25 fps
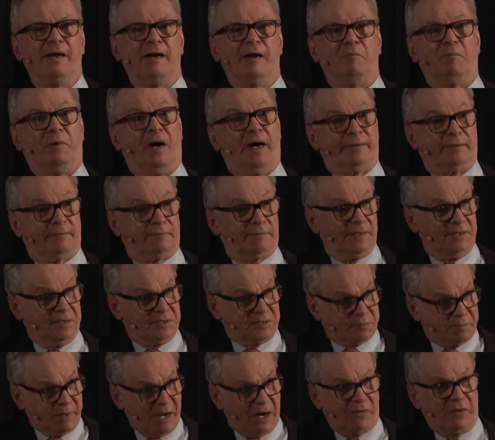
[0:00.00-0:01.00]
but
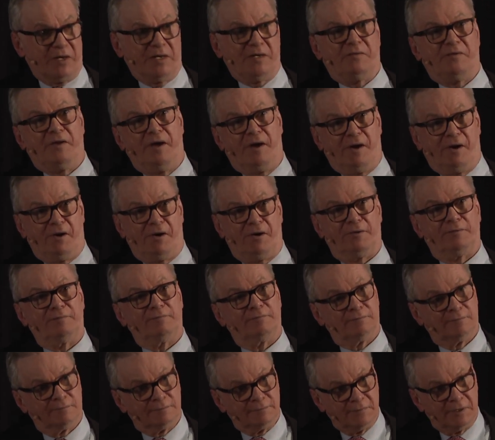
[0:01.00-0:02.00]
is buried there
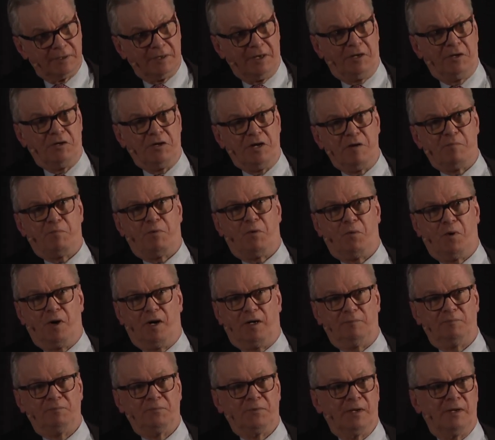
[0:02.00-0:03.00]
in
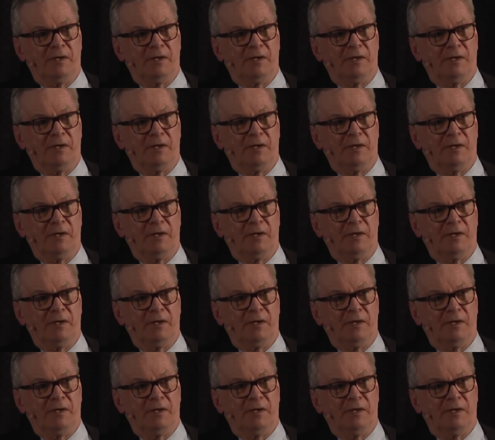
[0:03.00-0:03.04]
Nippawa.